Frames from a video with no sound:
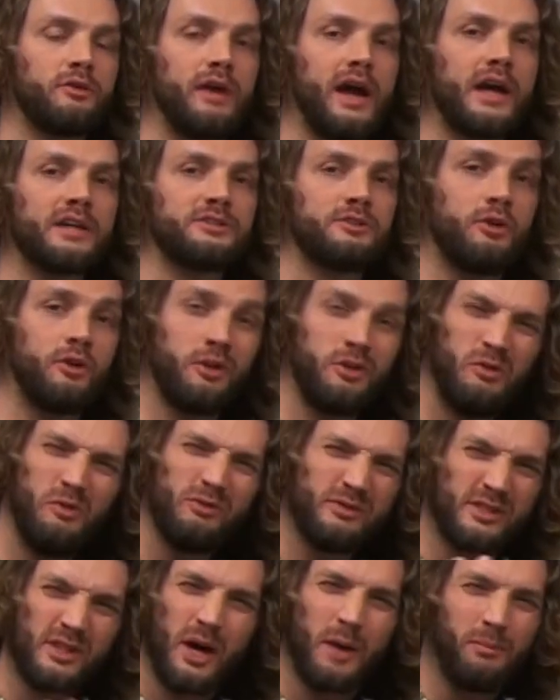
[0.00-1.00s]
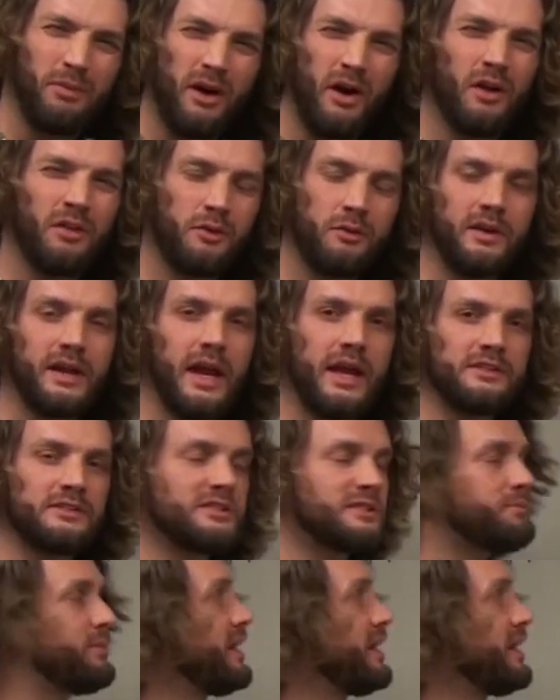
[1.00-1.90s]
reactor, to use up all the reagents.